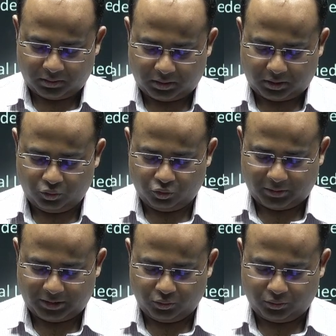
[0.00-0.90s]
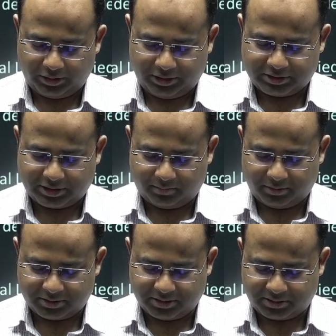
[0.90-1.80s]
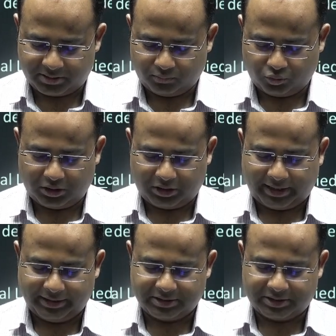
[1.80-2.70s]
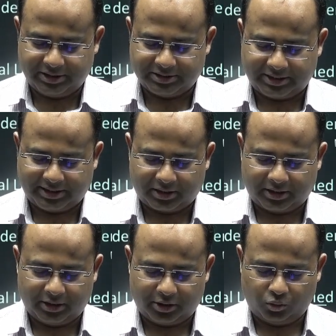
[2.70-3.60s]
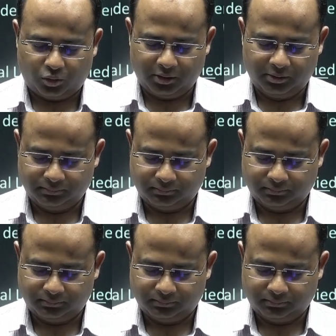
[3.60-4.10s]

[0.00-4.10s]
How Humayun re-established this Mughal dynasty, is that clear to all?